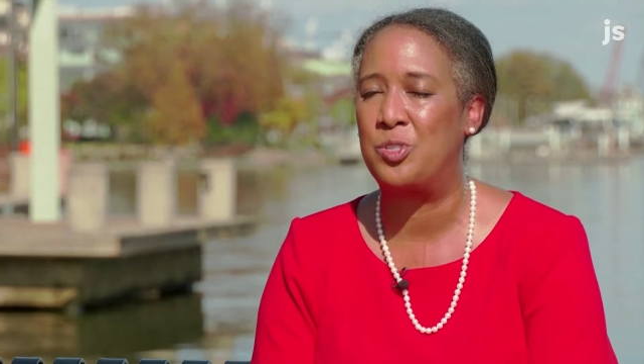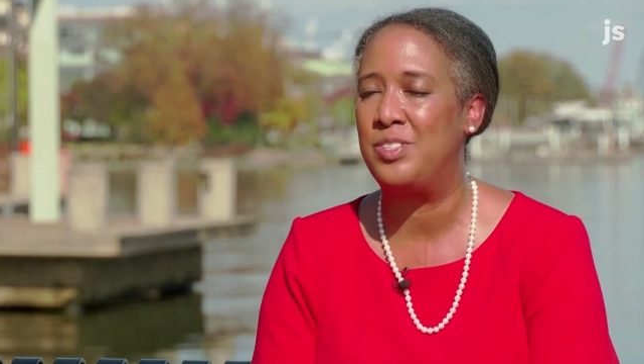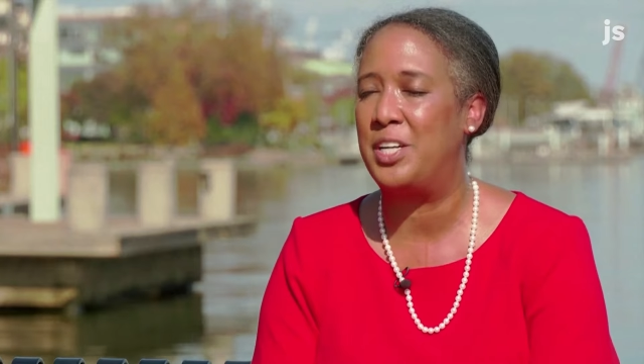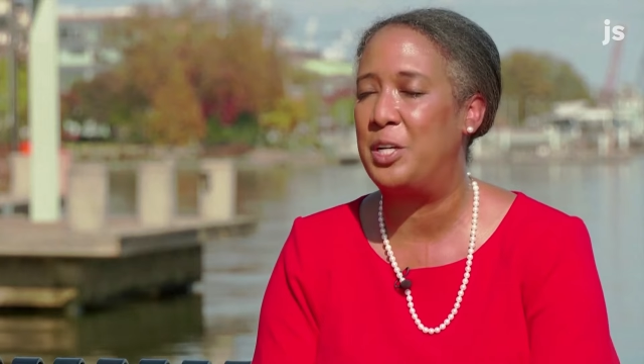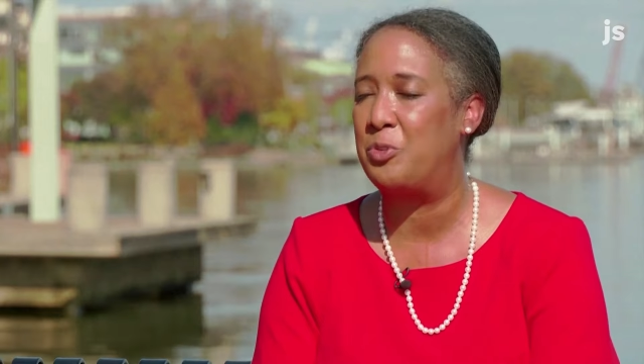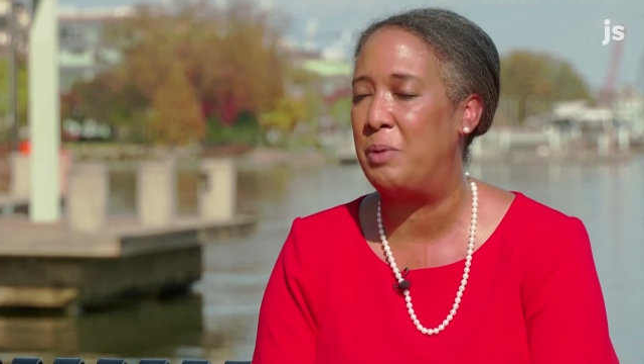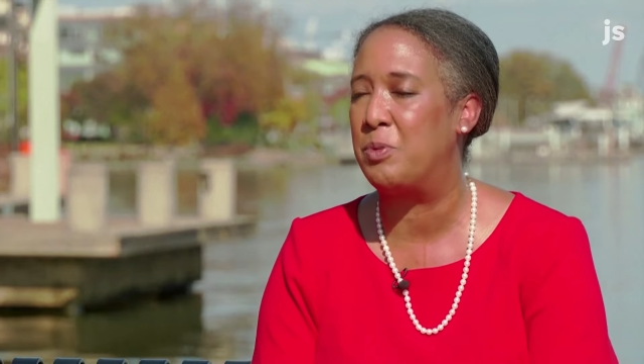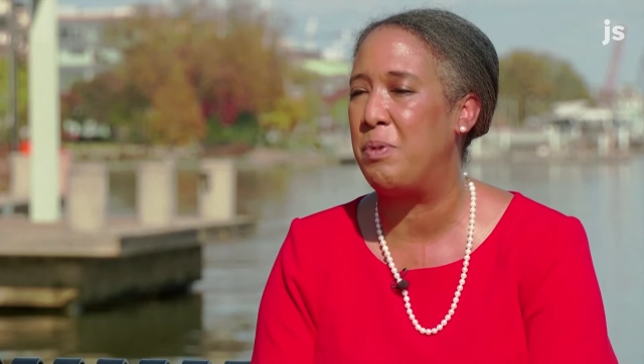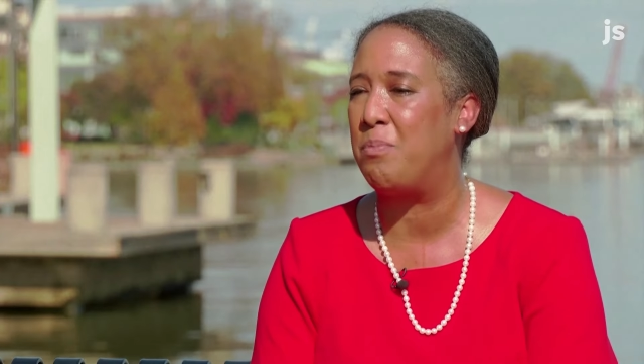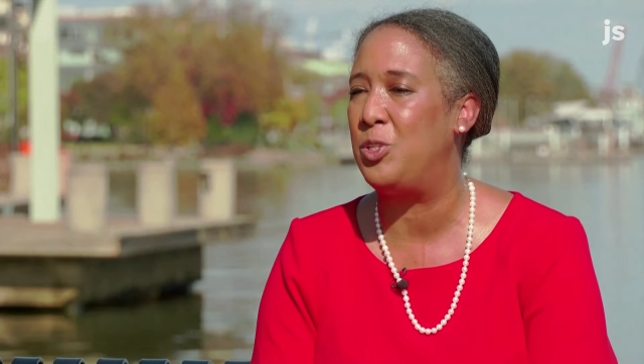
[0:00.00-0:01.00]
or stereotypes
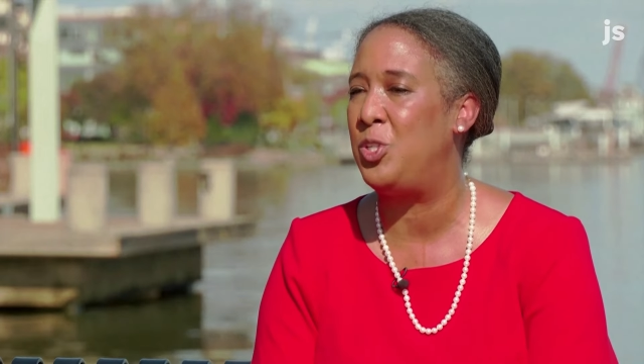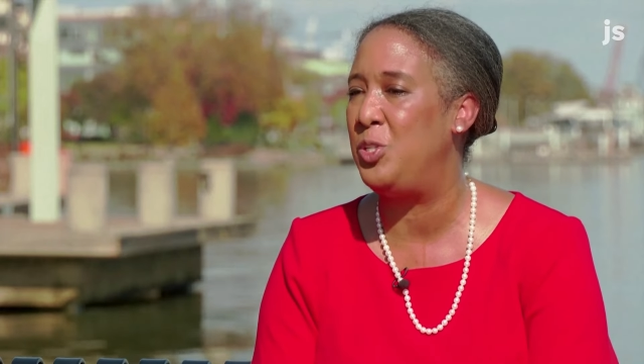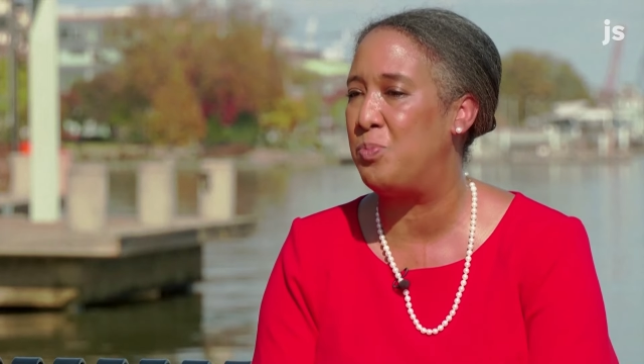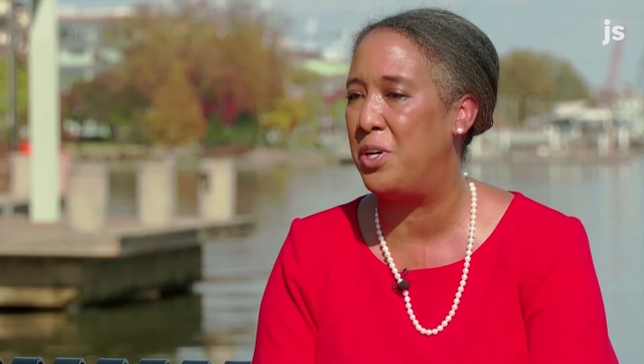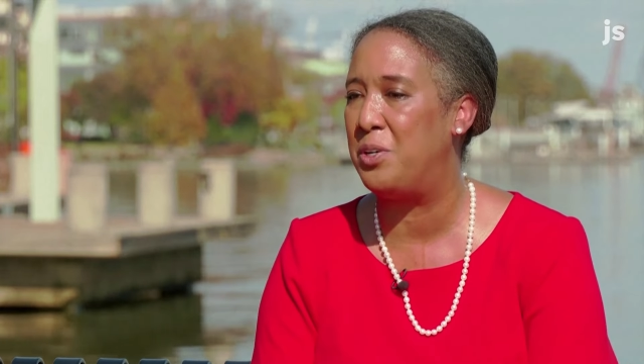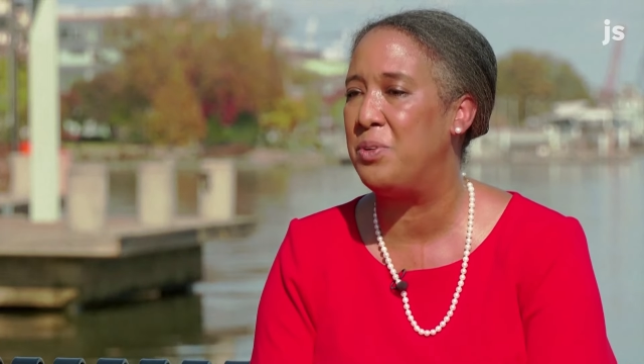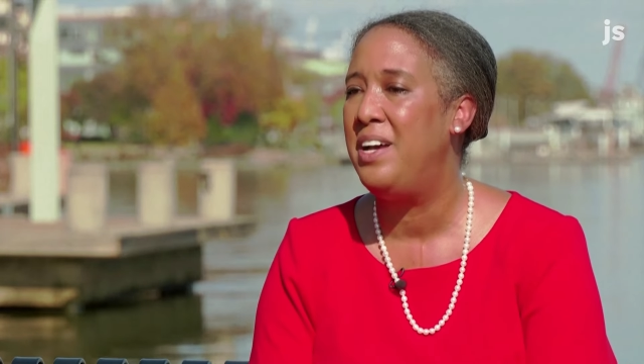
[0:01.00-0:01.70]
about machismo